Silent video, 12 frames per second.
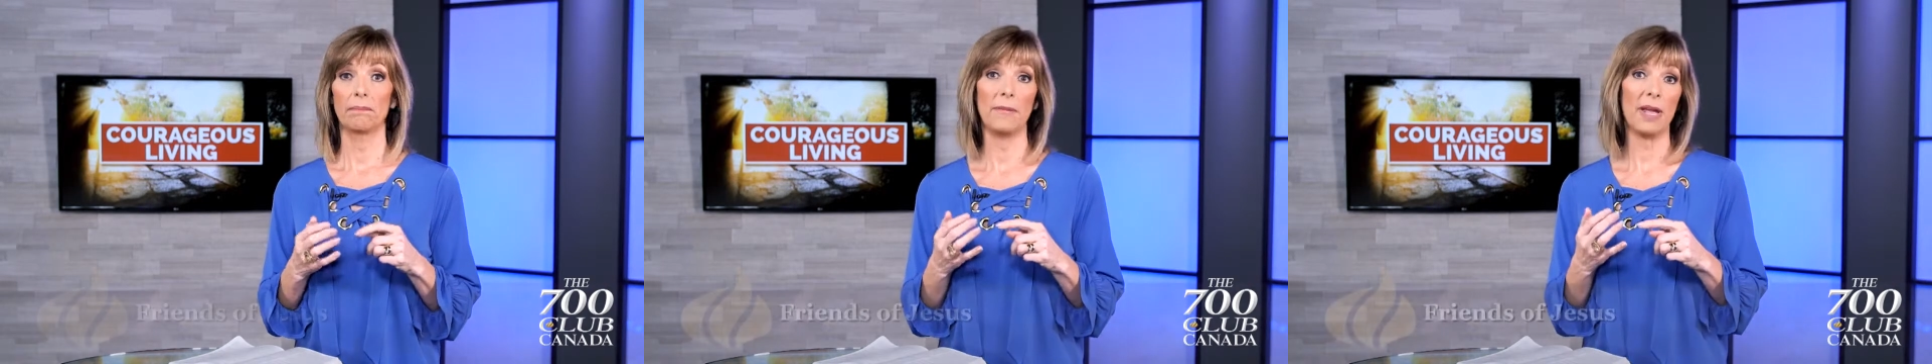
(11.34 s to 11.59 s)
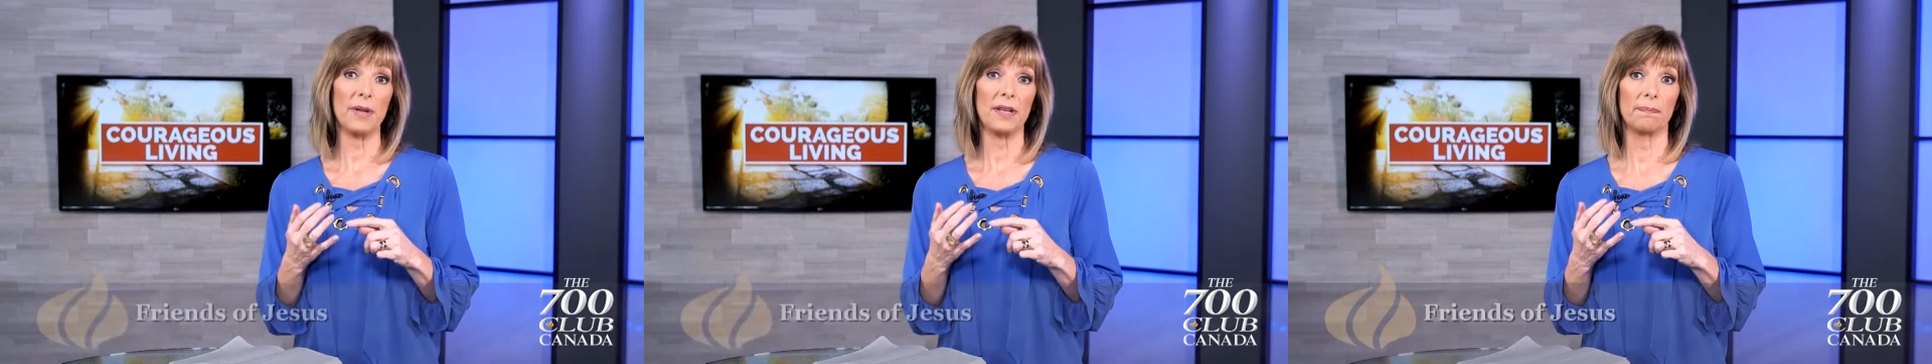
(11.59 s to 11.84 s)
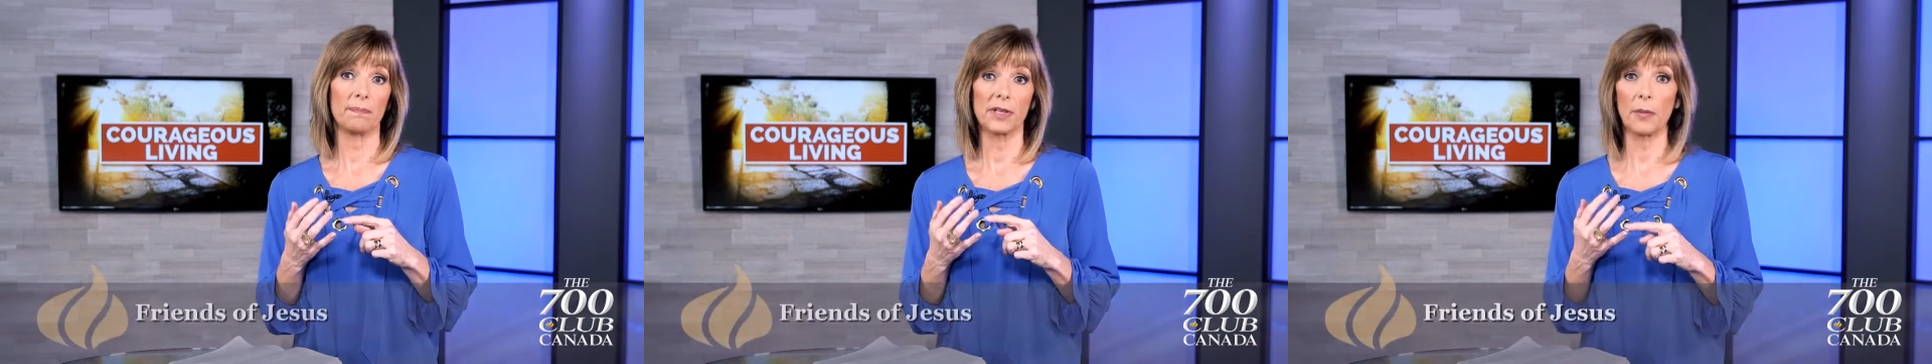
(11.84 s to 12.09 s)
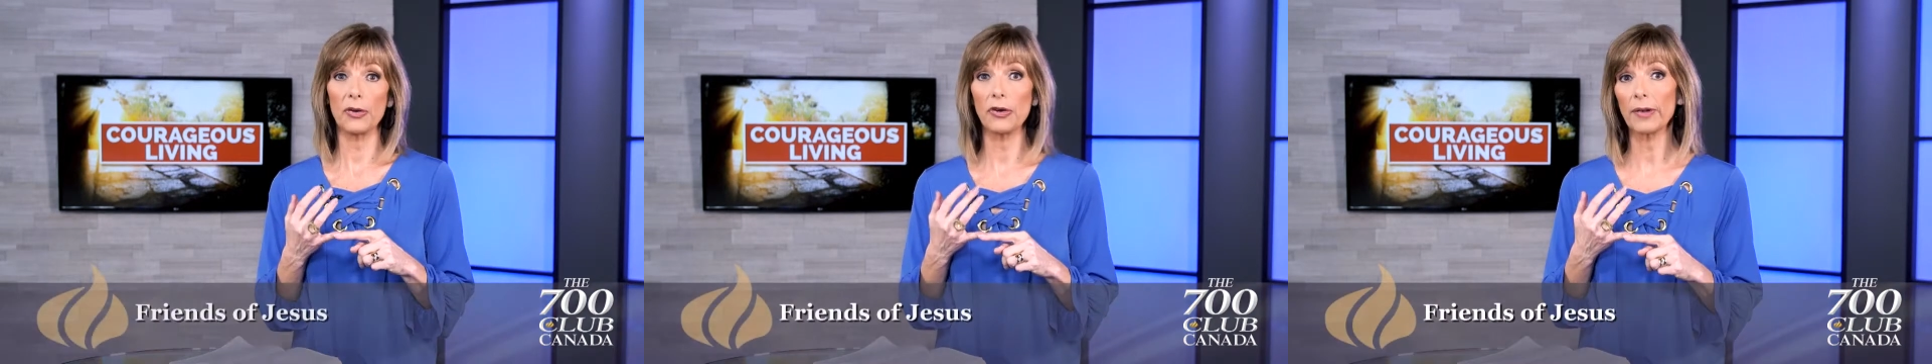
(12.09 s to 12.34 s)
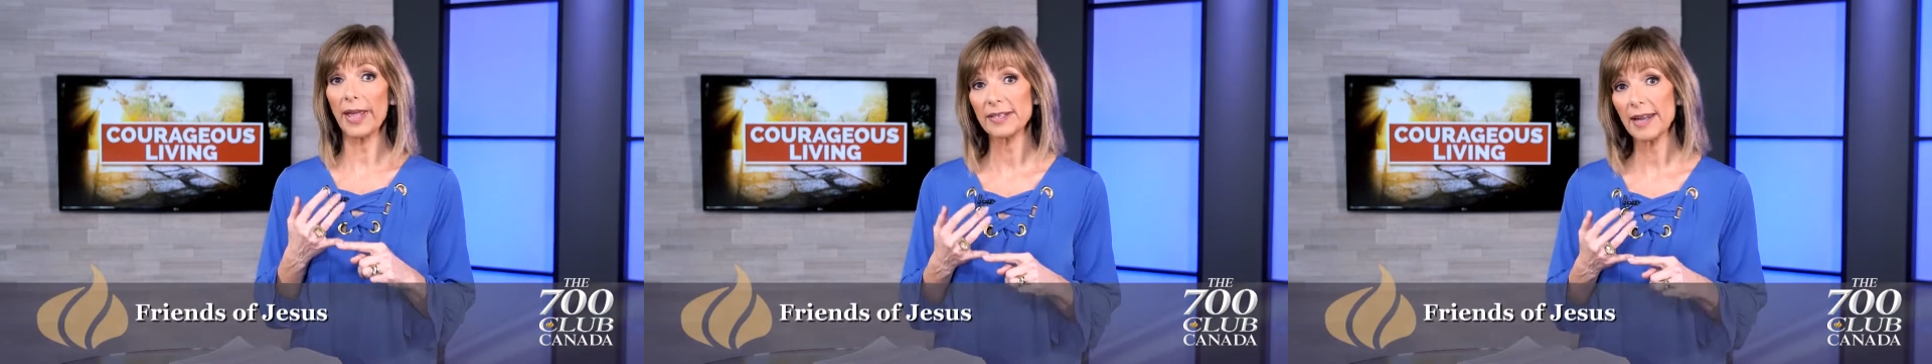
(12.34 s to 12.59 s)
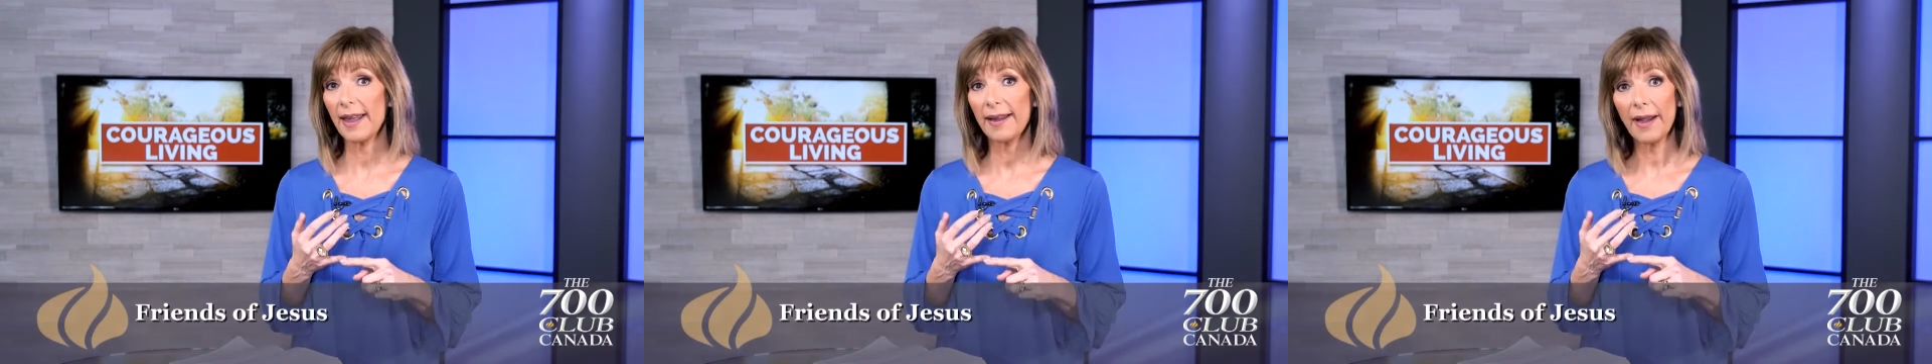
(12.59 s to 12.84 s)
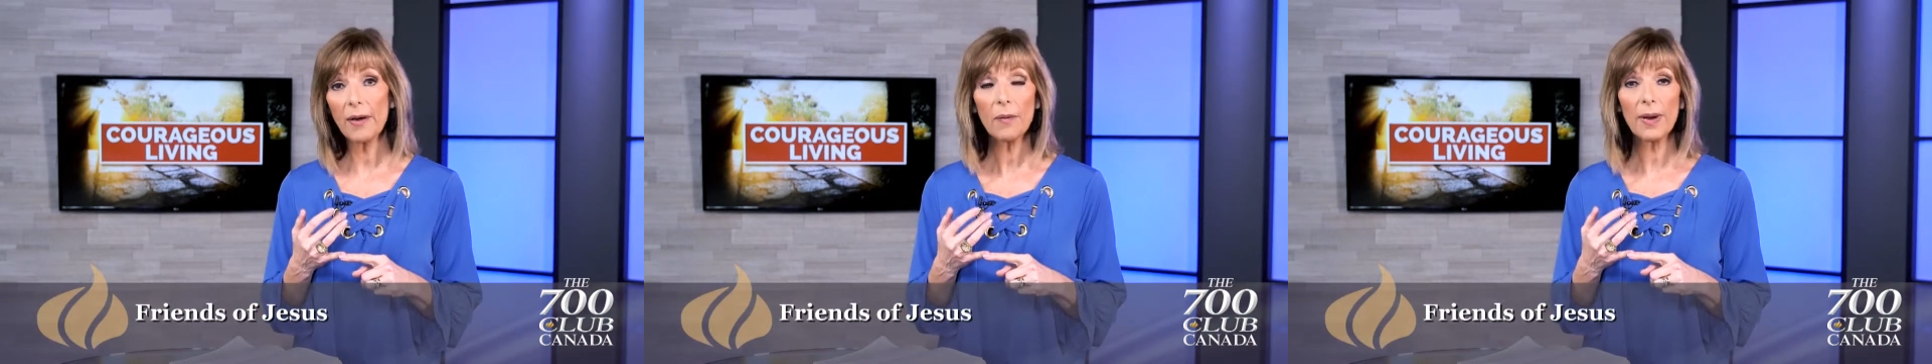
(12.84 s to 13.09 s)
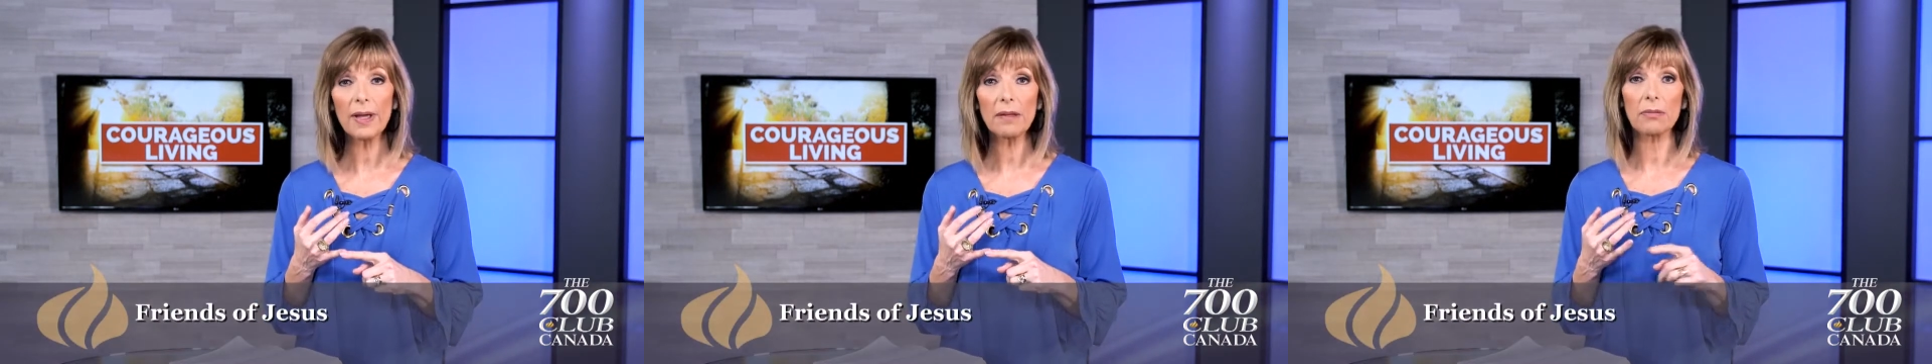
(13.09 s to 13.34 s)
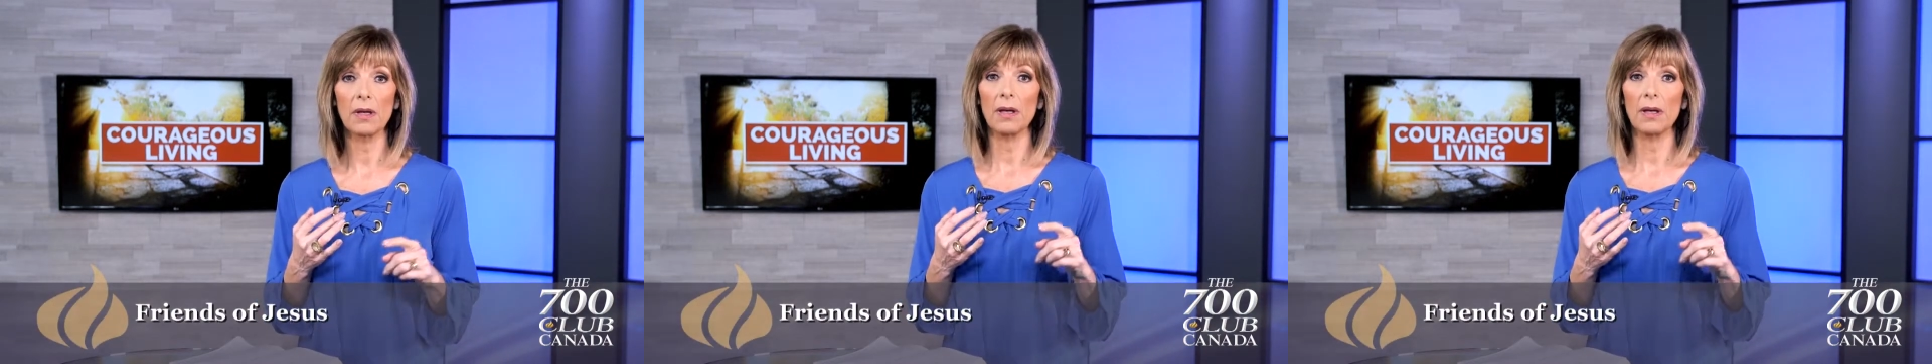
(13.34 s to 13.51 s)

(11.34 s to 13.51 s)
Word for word: Maybe someone you like to hang out with,